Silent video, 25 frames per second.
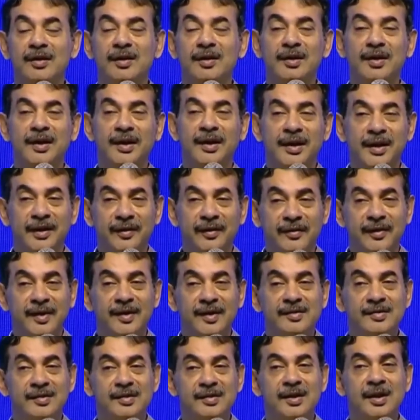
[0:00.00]

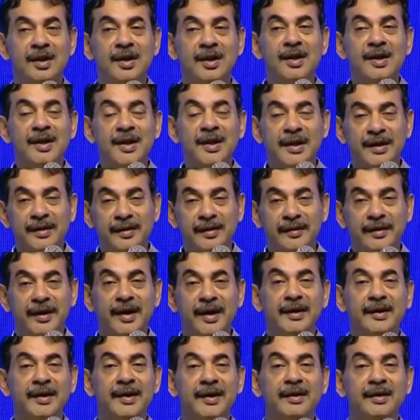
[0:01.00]
interest in
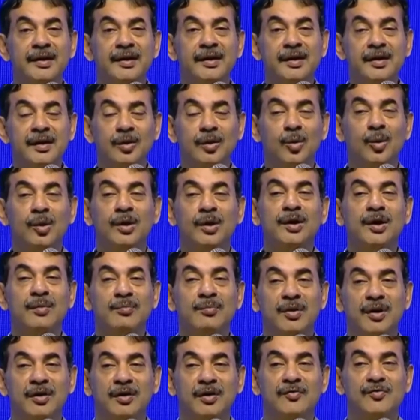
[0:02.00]
creating good
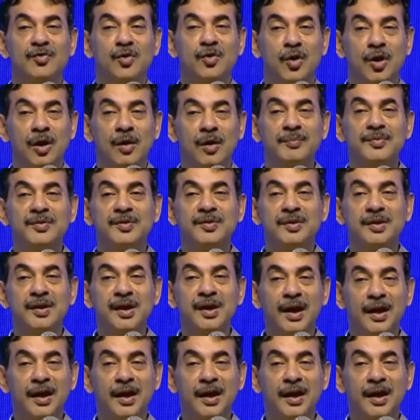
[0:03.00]
number of jobs